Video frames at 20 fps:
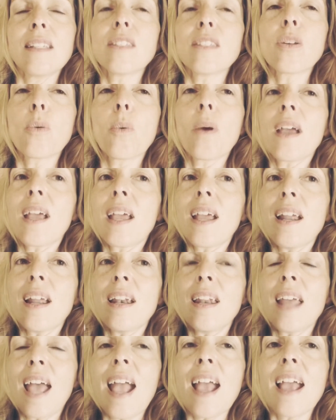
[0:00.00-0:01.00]
So we're
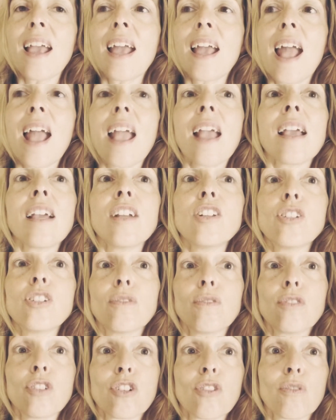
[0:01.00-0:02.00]
in an age
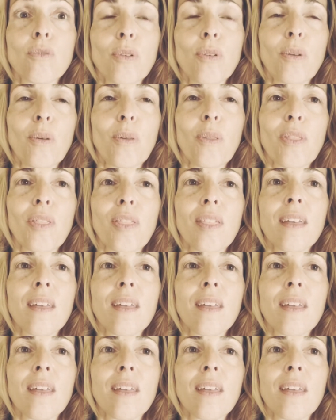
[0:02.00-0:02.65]
of truth.